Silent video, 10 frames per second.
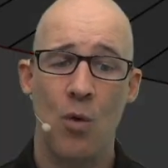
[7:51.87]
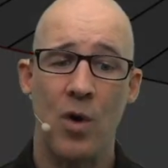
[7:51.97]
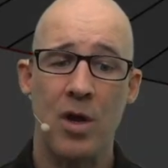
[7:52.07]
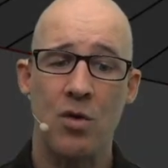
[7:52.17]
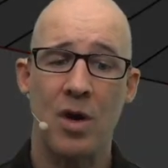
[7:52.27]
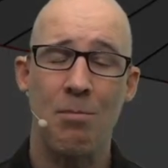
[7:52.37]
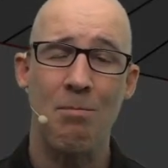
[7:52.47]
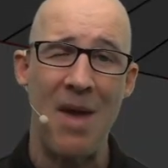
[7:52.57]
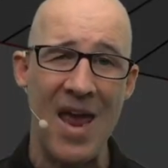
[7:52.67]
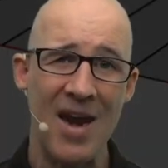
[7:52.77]
where you can
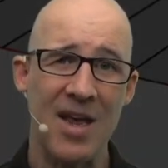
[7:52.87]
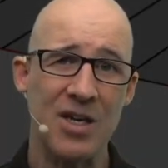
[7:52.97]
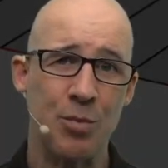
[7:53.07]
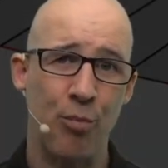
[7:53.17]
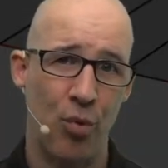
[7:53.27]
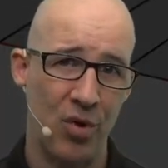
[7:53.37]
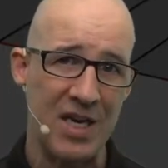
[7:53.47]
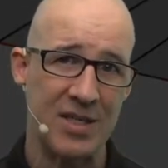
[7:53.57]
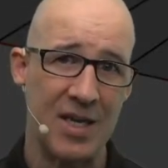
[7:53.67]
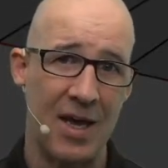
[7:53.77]
manage
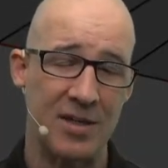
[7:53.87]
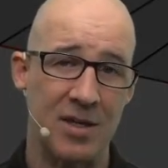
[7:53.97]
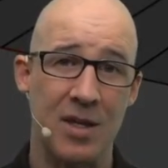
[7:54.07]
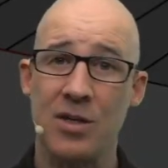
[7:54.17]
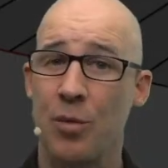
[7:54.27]
presets. And these are